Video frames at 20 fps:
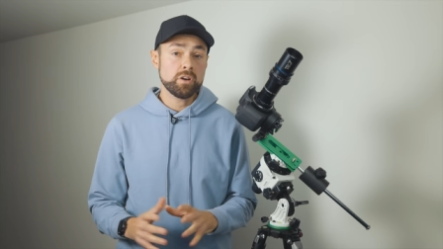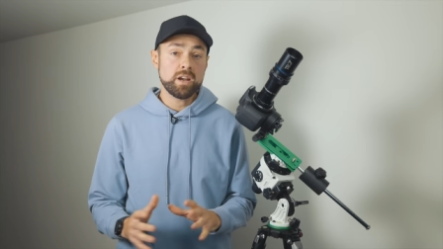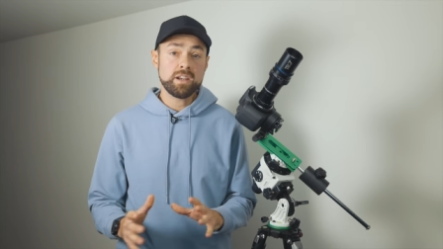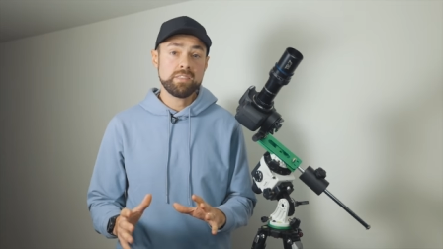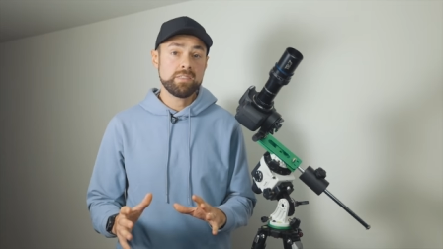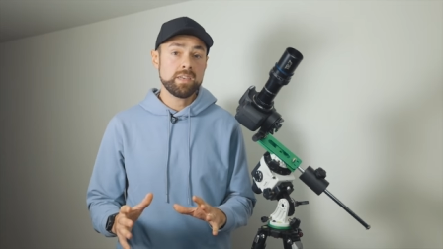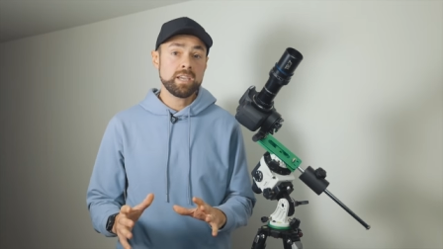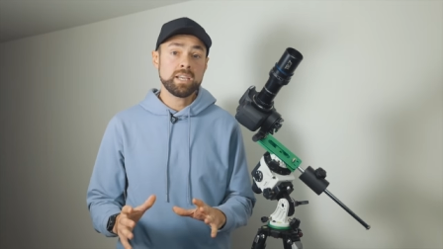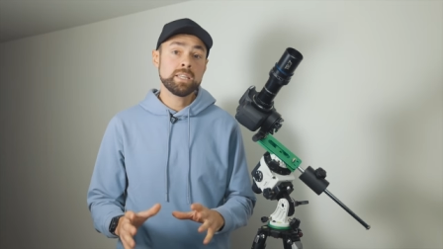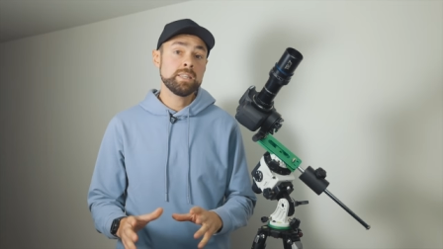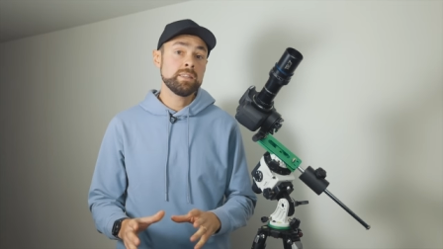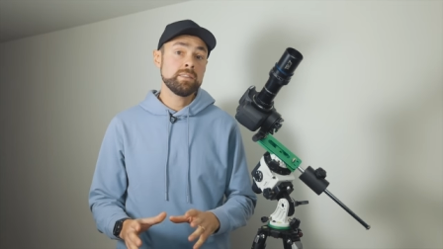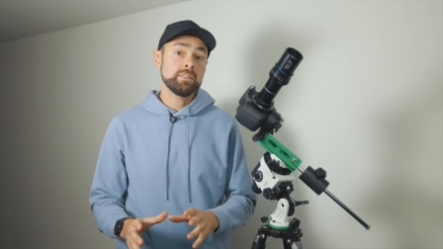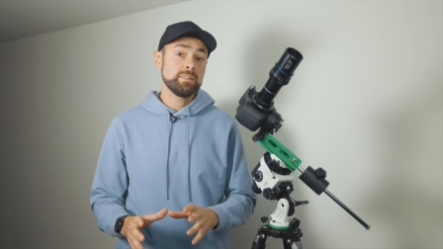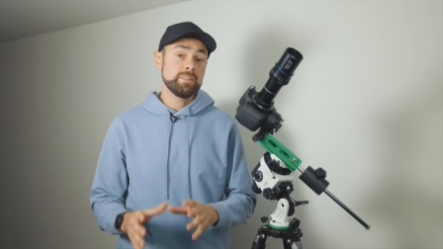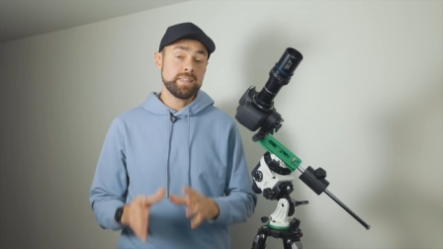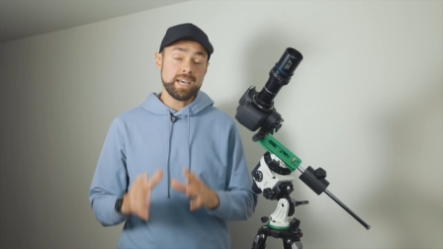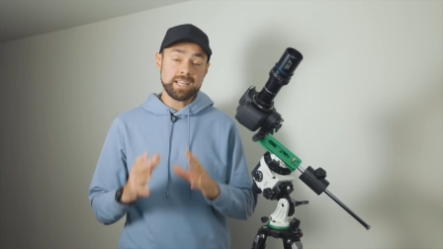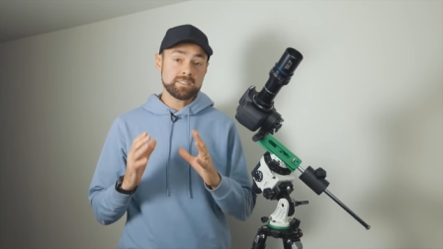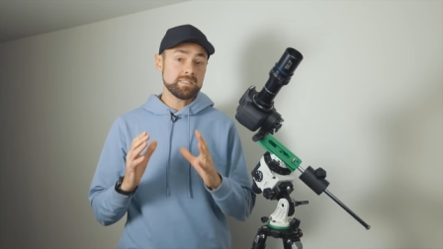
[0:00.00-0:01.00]
anything, and
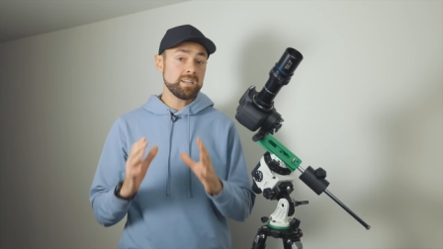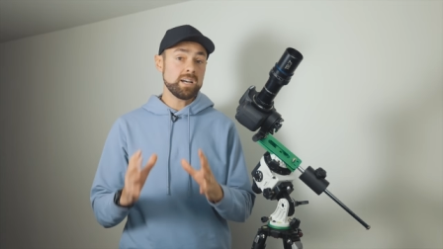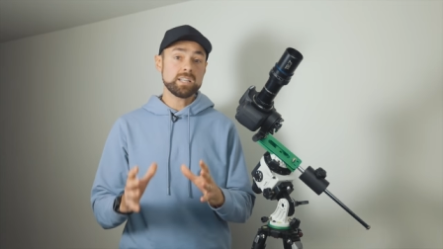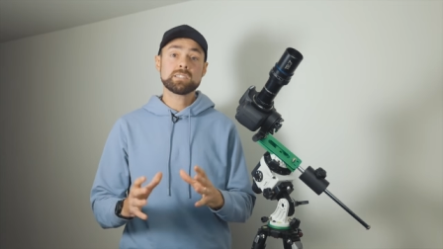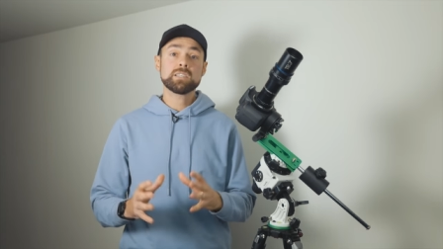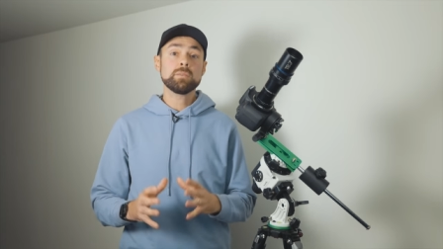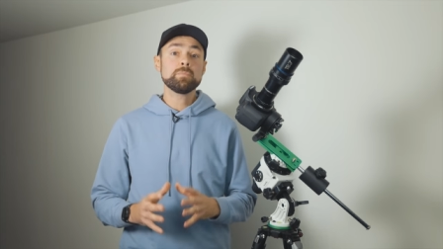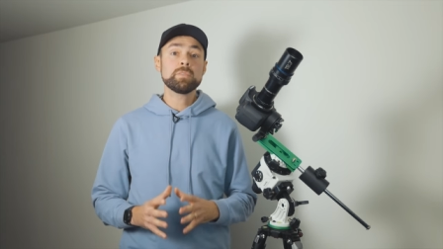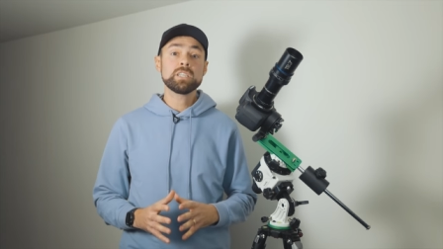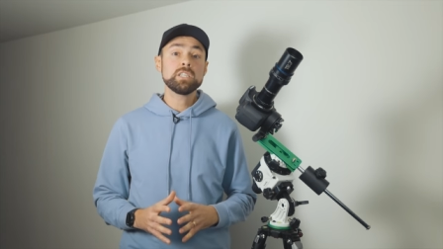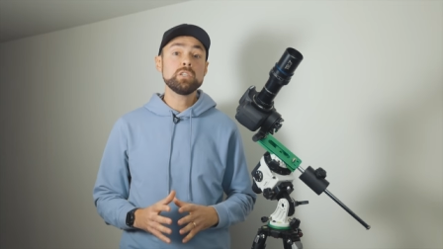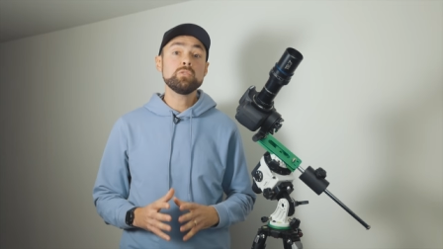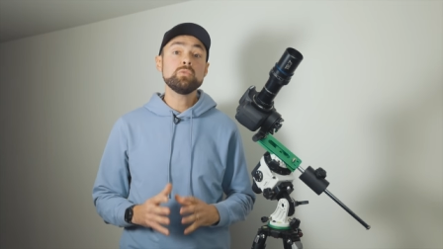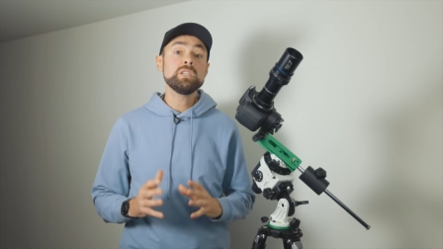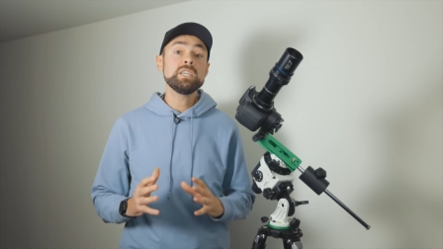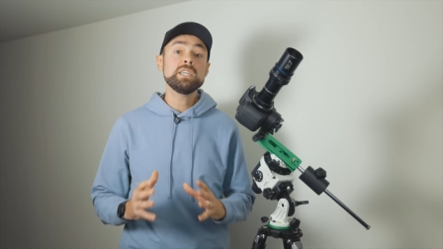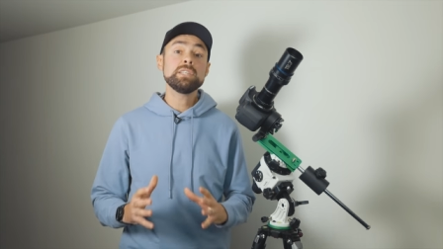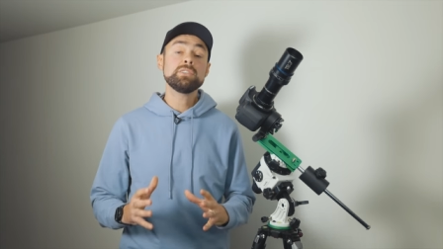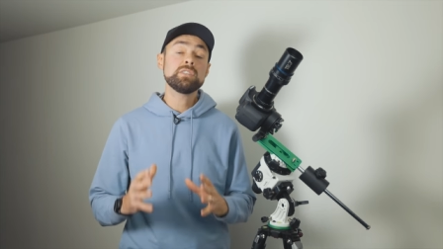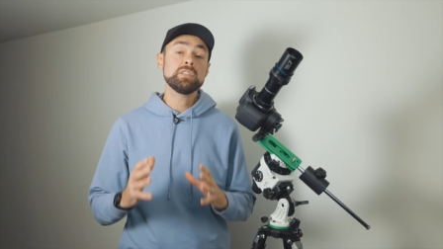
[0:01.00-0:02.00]
that's not something you
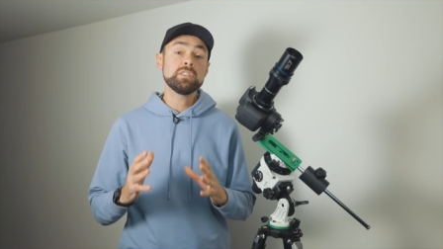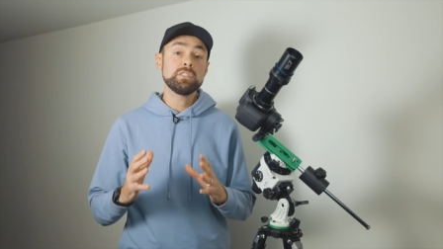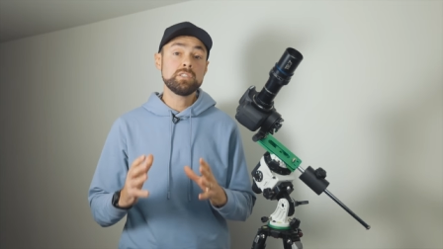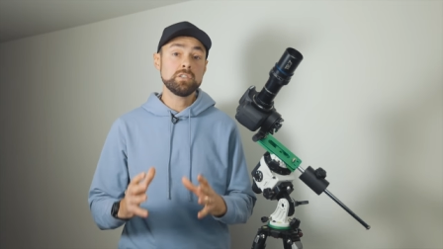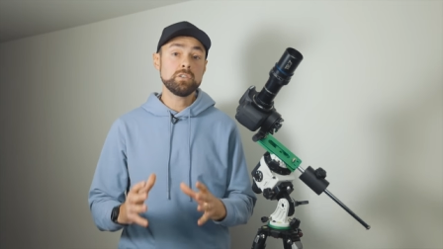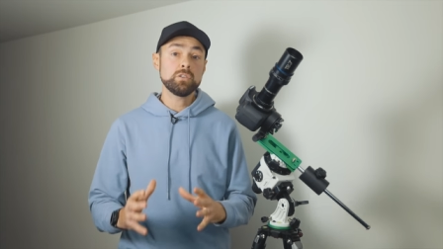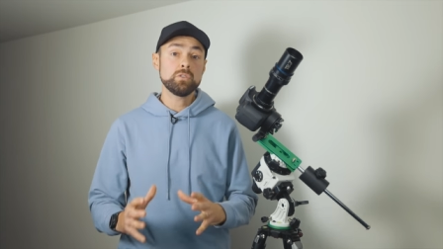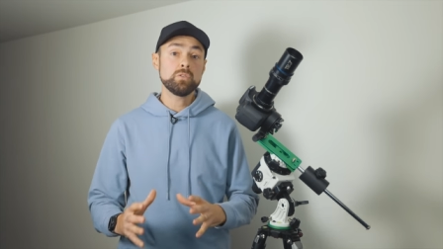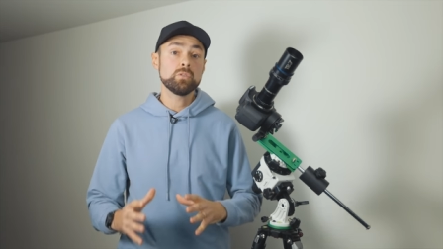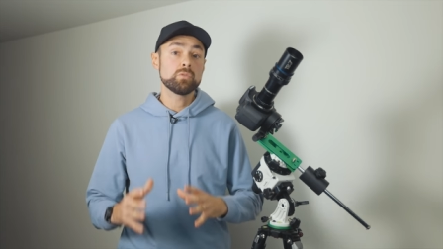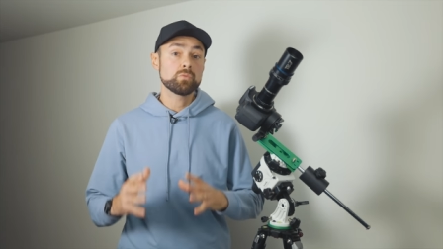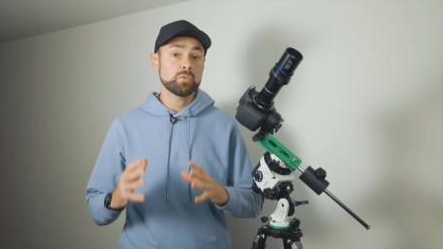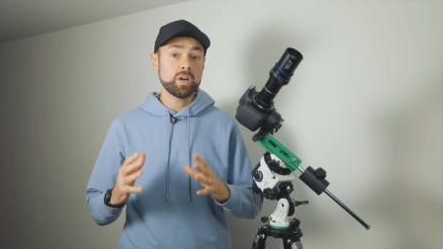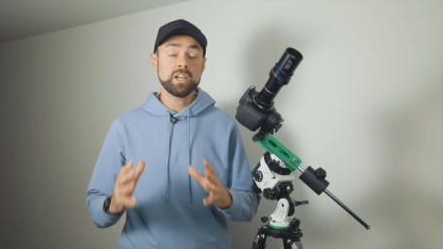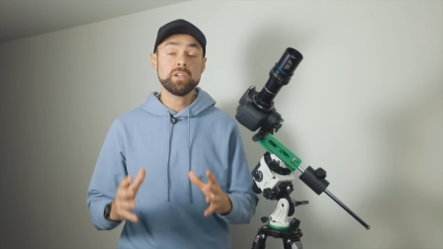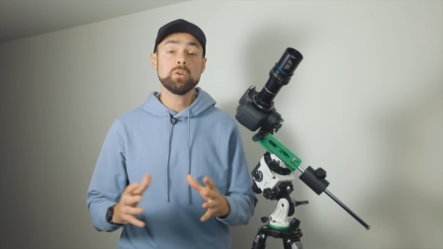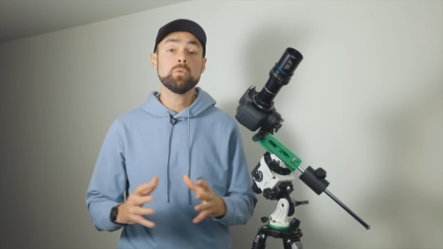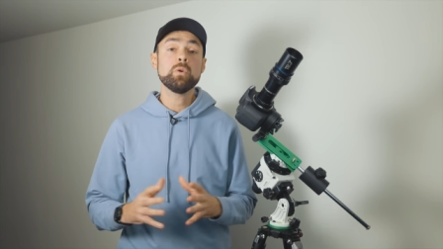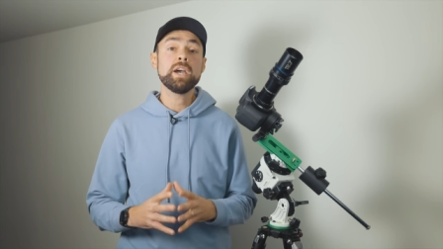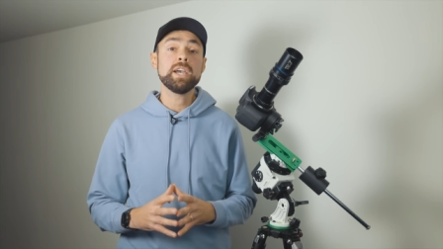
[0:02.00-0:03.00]
need to do
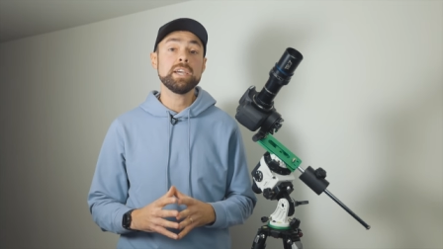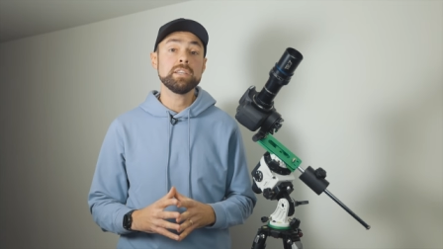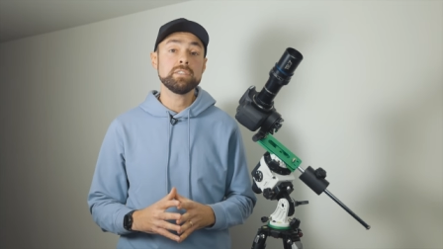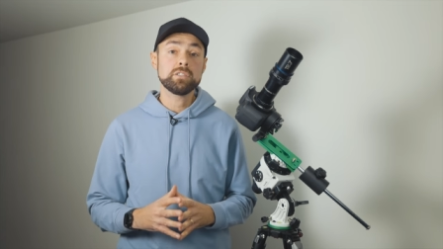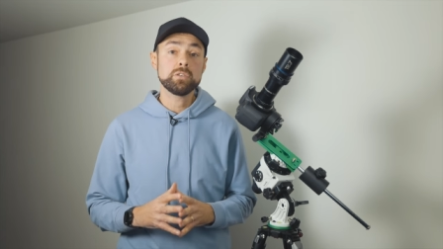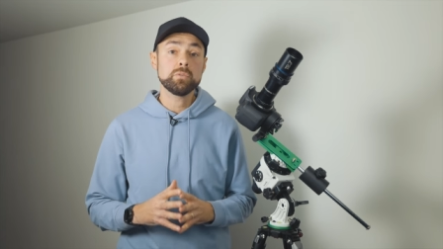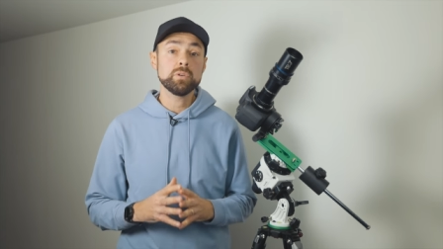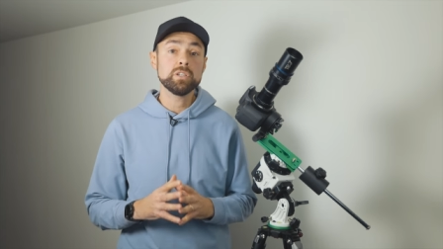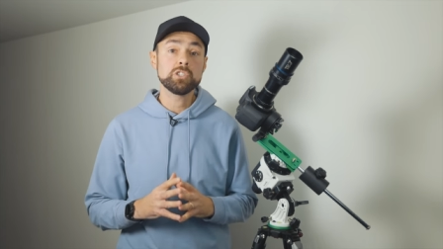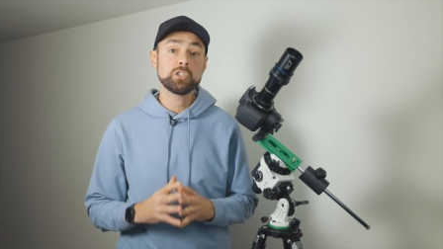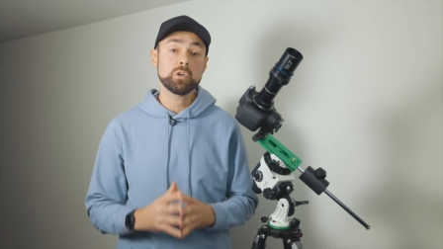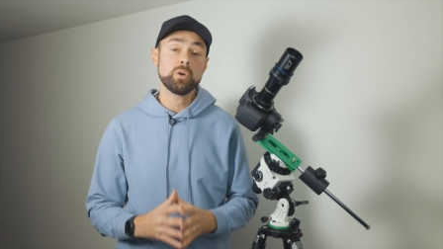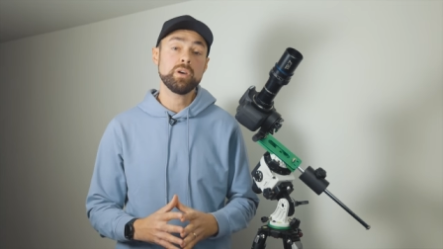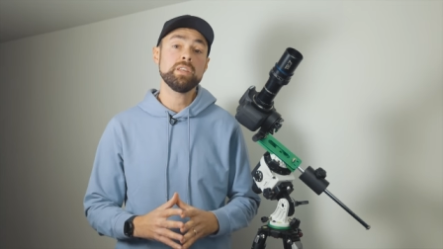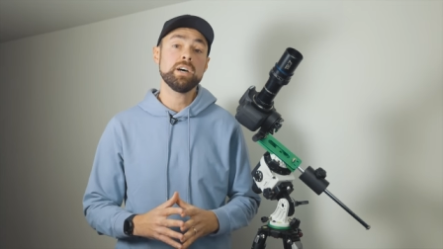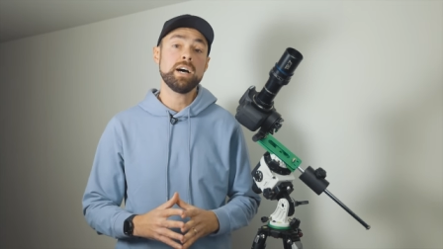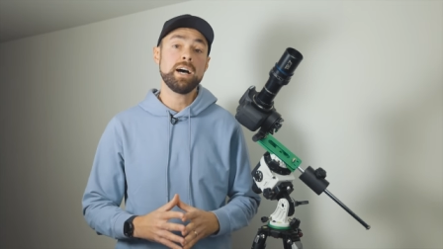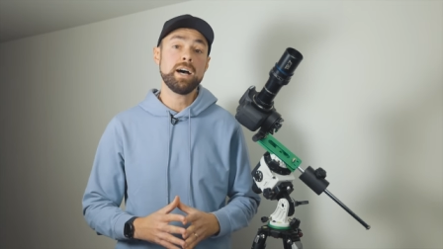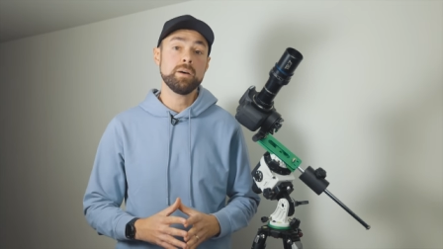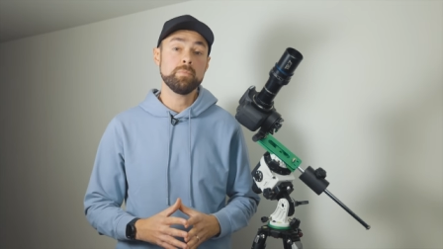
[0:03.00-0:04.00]
right away to enjoy
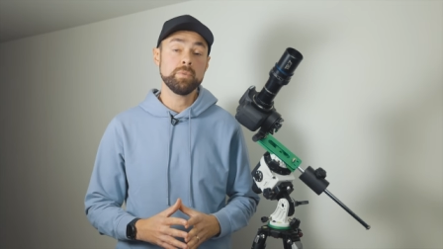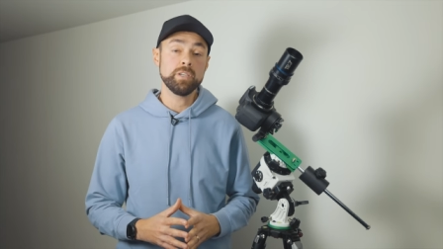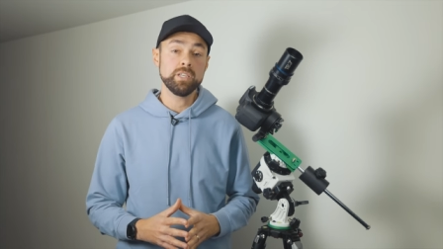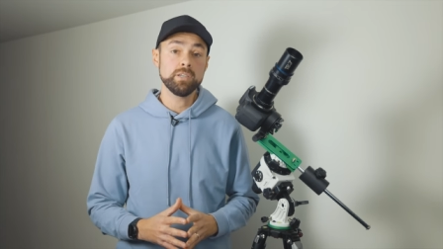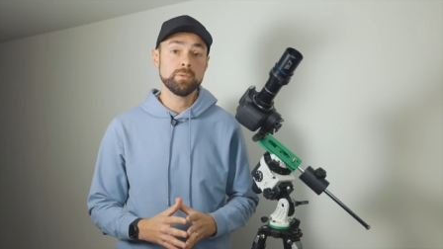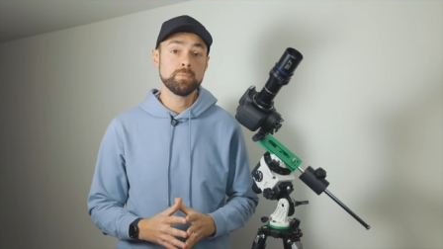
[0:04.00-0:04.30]
the hobby.